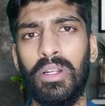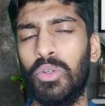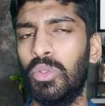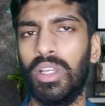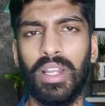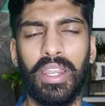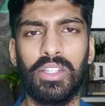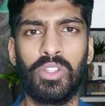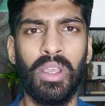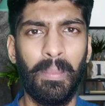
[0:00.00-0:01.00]
to the
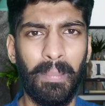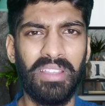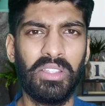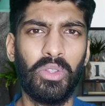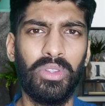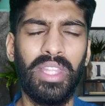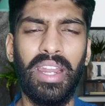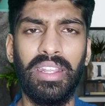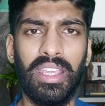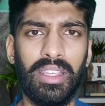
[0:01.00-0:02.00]
clients. Based on
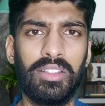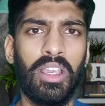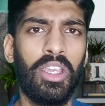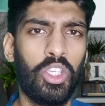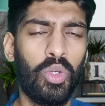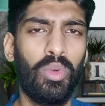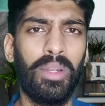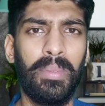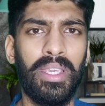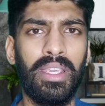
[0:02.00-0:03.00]
that gigs, you will
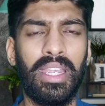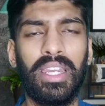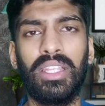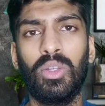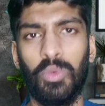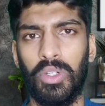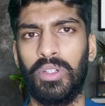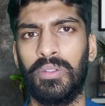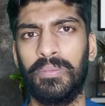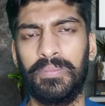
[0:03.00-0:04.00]
be getting the work.
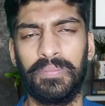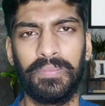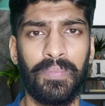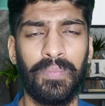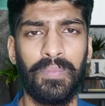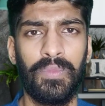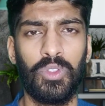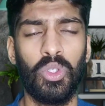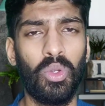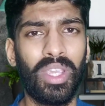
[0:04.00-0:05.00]
So
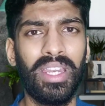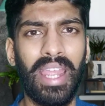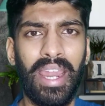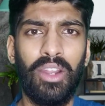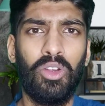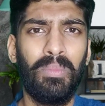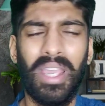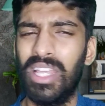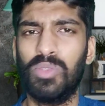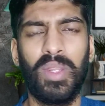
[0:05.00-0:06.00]
you can add on
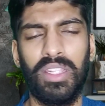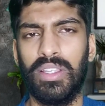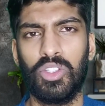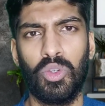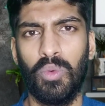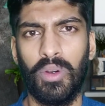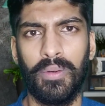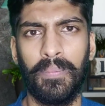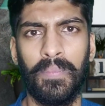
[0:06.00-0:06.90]
as many things you want